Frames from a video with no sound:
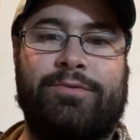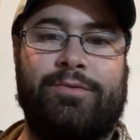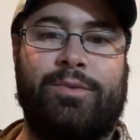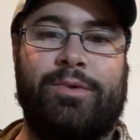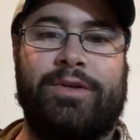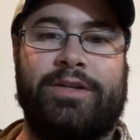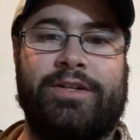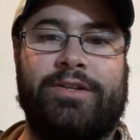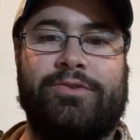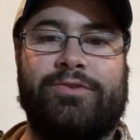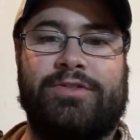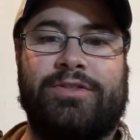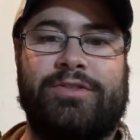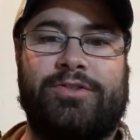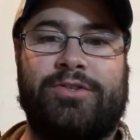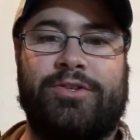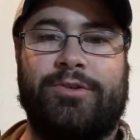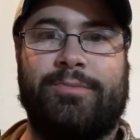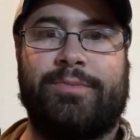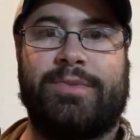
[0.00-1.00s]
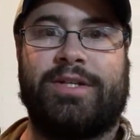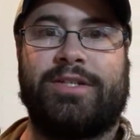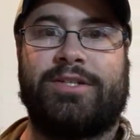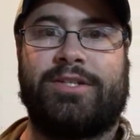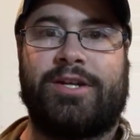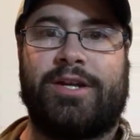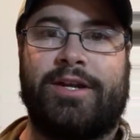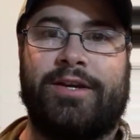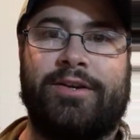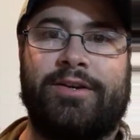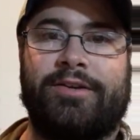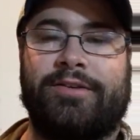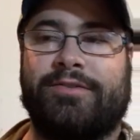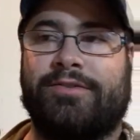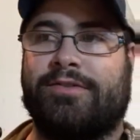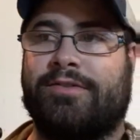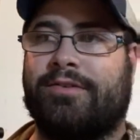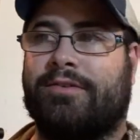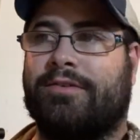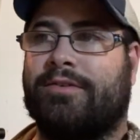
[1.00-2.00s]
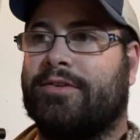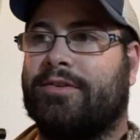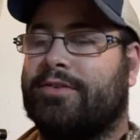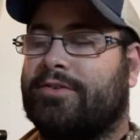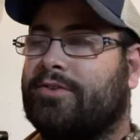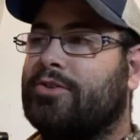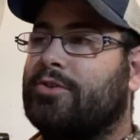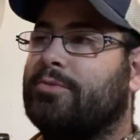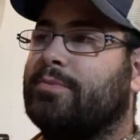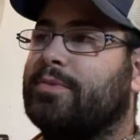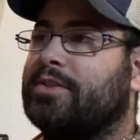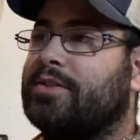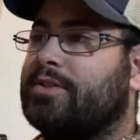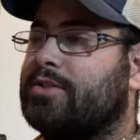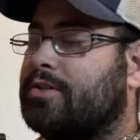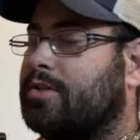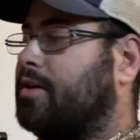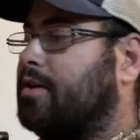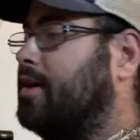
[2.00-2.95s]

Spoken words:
we're using too much air, or too much